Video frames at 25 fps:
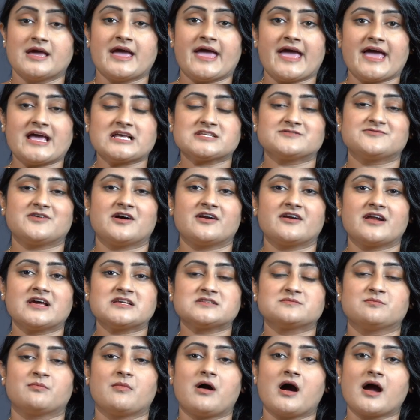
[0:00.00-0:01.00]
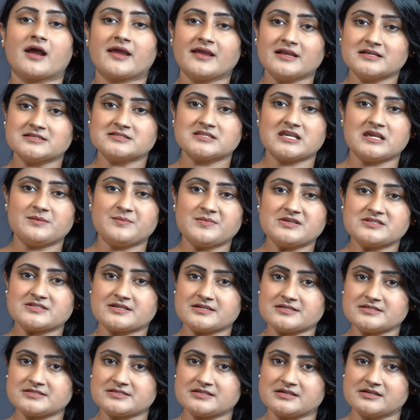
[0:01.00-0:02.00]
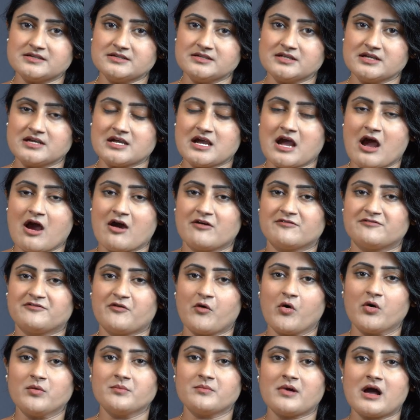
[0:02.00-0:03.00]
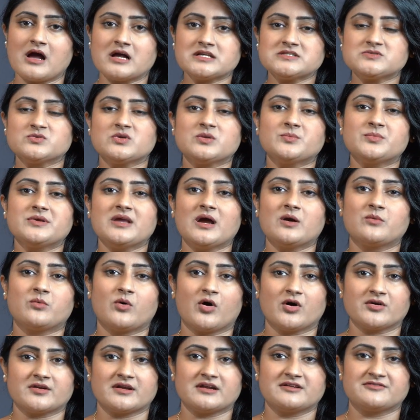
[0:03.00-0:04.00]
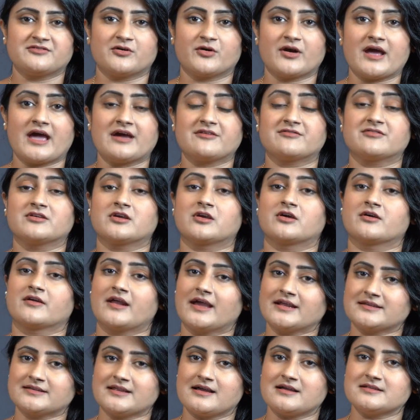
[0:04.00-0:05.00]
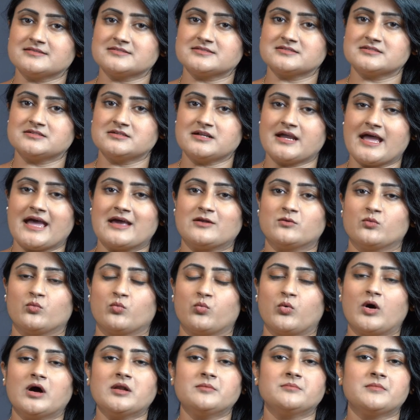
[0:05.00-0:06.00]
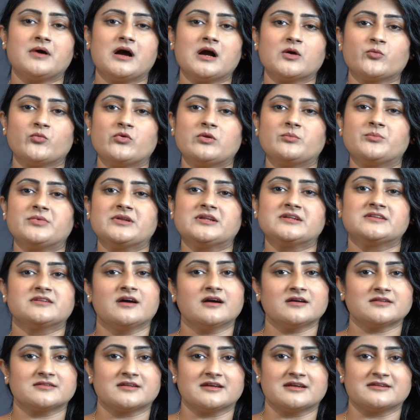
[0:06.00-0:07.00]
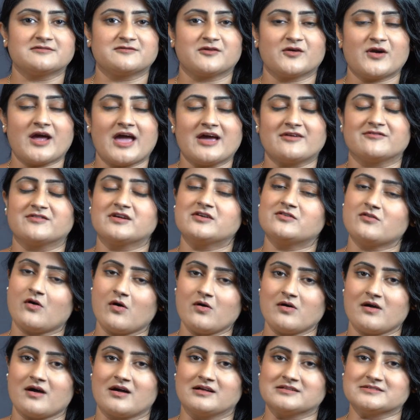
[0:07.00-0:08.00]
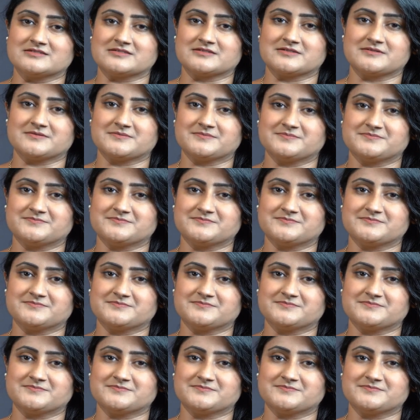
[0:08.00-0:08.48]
As far as marking scheme is concerned, 4 marks will be awarded for every correct answer and 1 mark will be deducted for every wrong answer.